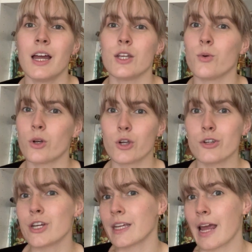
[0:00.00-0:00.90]
you want to go
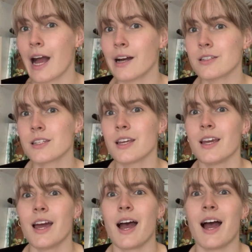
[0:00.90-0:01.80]
check it out,
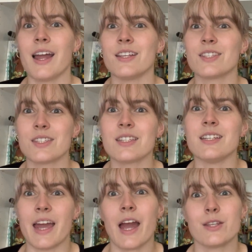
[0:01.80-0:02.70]
it's
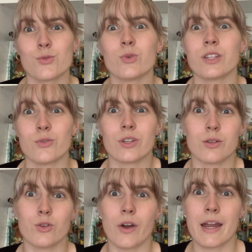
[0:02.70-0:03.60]
really
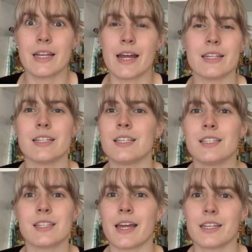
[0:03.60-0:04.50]
great. And this
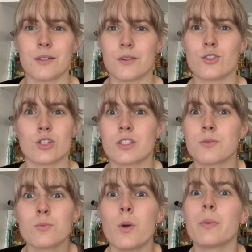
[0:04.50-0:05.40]
is like
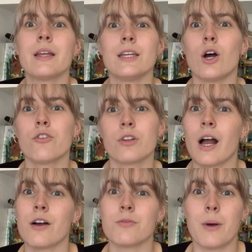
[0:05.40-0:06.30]
just completely off the
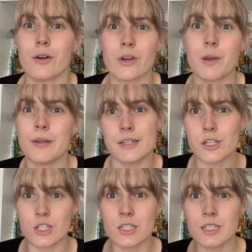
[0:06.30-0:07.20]
cuff my
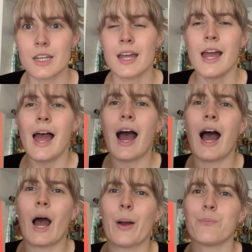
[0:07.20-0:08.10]
recommendation.
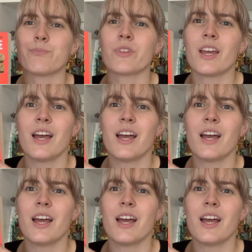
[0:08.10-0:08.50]
I've